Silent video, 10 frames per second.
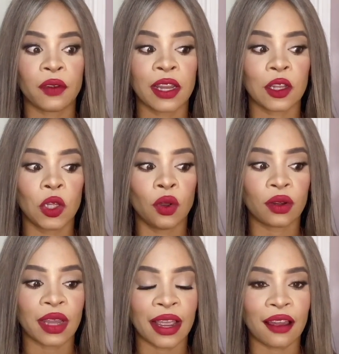it looked
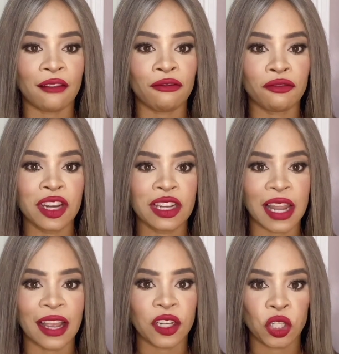like a really
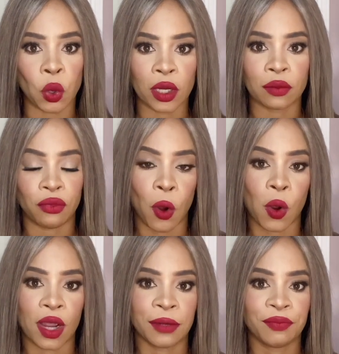nice chocolate brown.